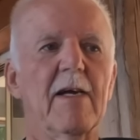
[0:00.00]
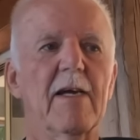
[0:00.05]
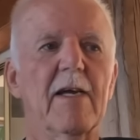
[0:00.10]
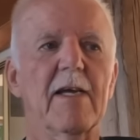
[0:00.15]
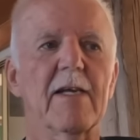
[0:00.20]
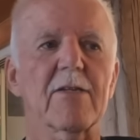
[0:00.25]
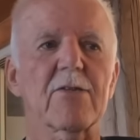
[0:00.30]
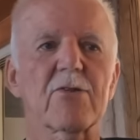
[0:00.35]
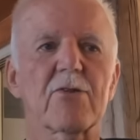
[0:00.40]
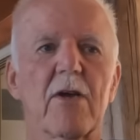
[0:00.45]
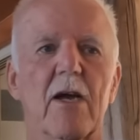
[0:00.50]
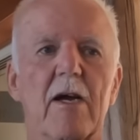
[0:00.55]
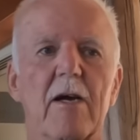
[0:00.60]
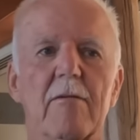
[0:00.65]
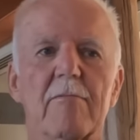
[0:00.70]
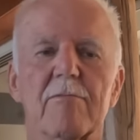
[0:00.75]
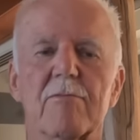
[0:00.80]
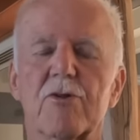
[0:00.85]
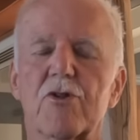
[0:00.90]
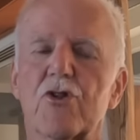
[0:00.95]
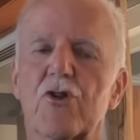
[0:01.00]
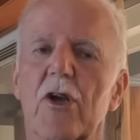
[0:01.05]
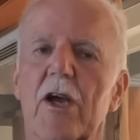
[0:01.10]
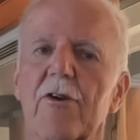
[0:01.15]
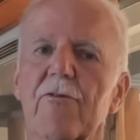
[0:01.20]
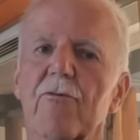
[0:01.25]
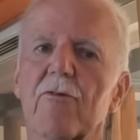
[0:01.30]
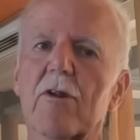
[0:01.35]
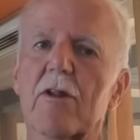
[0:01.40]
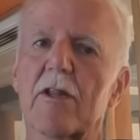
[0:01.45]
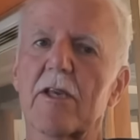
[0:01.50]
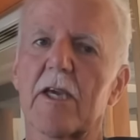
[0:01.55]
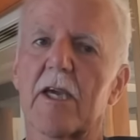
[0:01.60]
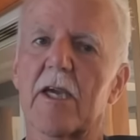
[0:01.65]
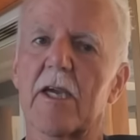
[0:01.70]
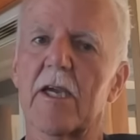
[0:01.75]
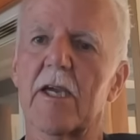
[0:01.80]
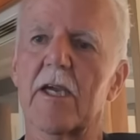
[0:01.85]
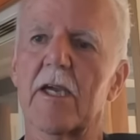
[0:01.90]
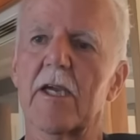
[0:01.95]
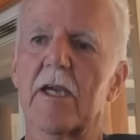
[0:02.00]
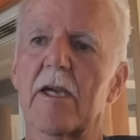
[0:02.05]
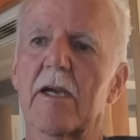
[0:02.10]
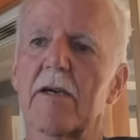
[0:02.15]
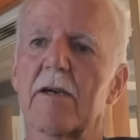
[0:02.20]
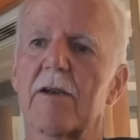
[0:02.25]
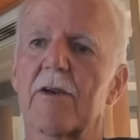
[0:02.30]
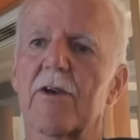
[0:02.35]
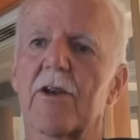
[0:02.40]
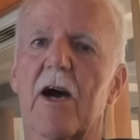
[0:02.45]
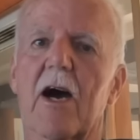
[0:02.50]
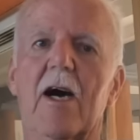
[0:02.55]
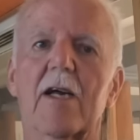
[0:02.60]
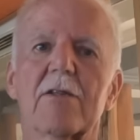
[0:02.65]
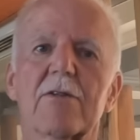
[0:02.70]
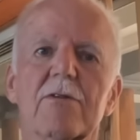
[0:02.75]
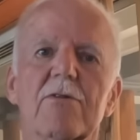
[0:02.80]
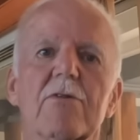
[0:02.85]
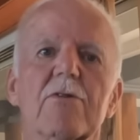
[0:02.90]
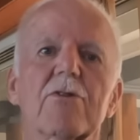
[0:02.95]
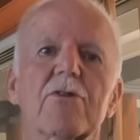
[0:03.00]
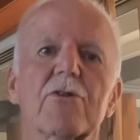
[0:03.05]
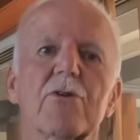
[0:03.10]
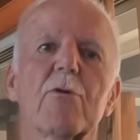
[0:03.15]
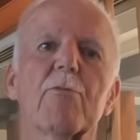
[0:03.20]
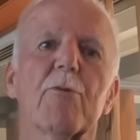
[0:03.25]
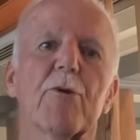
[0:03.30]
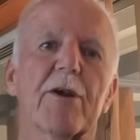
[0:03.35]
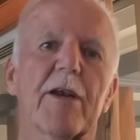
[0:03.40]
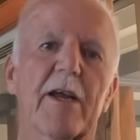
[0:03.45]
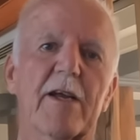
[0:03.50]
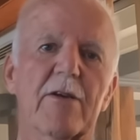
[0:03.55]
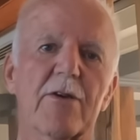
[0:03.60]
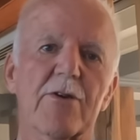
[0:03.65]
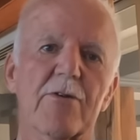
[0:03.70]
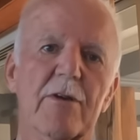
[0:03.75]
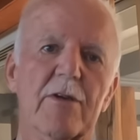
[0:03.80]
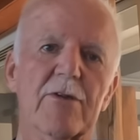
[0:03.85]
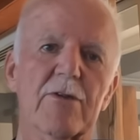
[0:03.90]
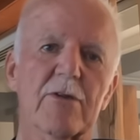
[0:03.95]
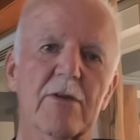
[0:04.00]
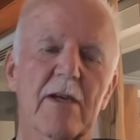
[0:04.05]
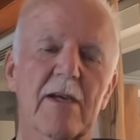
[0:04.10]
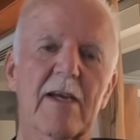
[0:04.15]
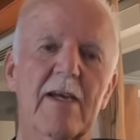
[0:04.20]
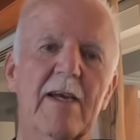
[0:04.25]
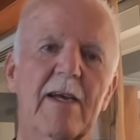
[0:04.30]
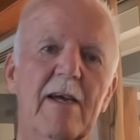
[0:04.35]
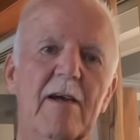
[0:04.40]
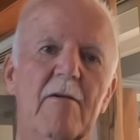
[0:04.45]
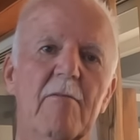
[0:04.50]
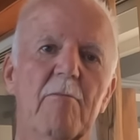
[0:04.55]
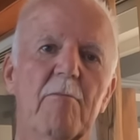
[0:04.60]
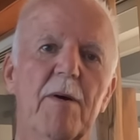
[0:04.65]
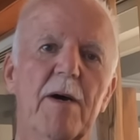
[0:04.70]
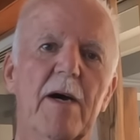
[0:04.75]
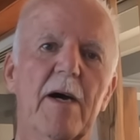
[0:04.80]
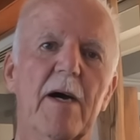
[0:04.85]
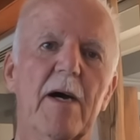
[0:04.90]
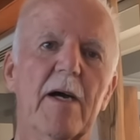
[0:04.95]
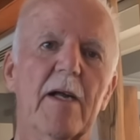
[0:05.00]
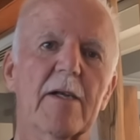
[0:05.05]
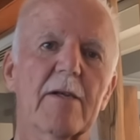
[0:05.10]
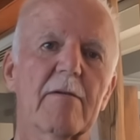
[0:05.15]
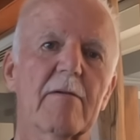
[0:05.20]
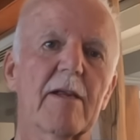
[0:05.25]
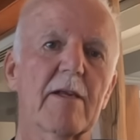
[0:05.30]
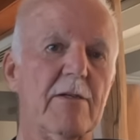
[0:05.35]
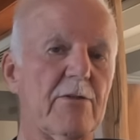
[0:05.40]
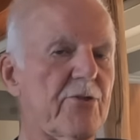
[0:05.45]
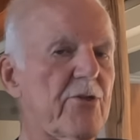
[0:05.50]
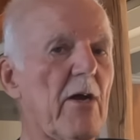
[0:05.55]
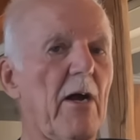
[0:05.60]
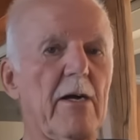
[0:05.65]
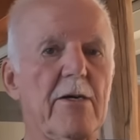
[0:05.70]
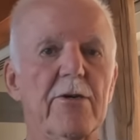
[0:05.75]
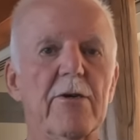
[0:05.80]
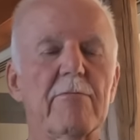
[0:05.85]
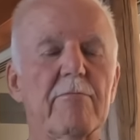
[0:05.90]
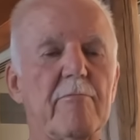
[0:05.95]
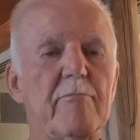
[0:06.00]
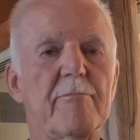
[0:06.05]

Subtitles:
It's generally not super dangerous, but it'll shock you.